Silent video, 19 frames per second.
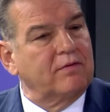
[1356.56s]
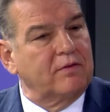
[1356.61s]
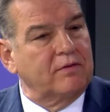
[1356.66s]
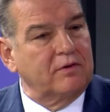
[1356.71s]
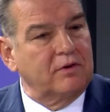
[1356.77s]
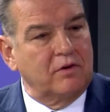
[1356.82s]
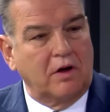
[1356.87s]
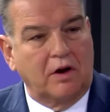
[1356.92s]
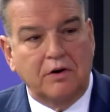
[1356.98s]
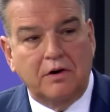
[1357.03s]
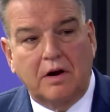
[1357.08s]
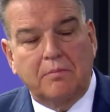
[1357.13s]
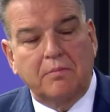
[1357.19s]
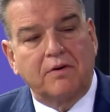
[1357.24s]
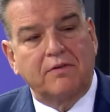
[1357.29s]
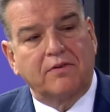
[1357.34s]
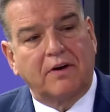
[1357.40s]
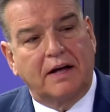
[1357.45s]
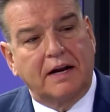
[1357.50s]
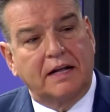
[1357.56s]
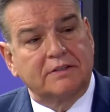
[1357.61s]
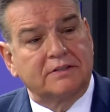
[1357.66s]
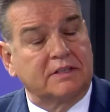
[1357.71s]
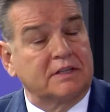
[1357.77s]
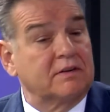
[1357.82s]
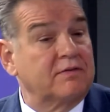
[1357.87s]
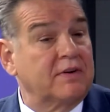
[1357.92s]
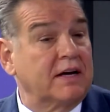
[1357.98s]
have a number of
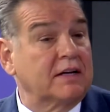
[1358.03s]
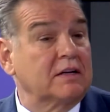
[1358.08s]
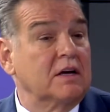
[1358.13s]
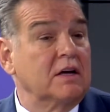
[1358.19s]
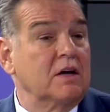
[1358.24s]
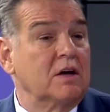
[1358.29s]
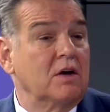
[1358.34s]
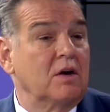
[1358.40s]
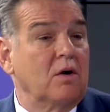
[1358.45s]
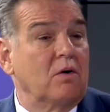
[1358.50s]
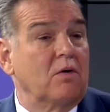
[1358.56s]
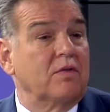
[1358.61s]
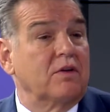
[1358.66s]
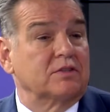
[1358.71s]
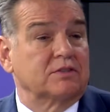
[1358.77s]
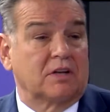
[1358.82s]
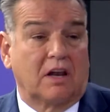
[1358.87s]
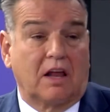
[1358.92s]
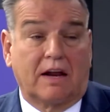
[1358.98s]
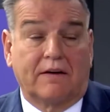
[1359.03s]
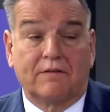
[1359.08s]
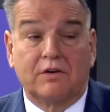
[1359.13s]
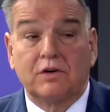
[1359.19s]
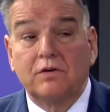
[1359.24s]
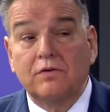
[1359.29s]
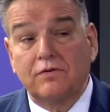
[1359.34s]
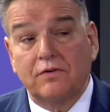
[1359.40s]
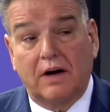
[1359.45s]
financing. In fact, there's a lot
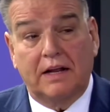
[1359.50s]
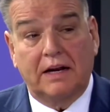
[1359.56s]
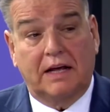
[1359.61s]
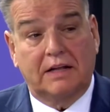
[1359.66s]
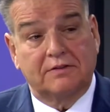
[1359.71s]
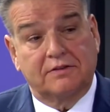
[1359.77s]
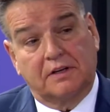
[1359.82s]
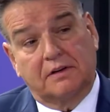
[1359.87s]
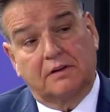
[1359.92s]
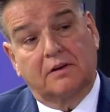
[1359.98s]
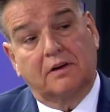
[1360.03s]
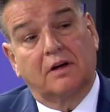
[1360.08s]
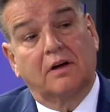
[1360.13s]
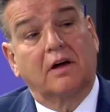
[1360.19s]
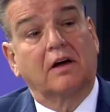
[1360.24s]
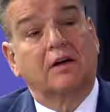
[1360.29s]
of new financing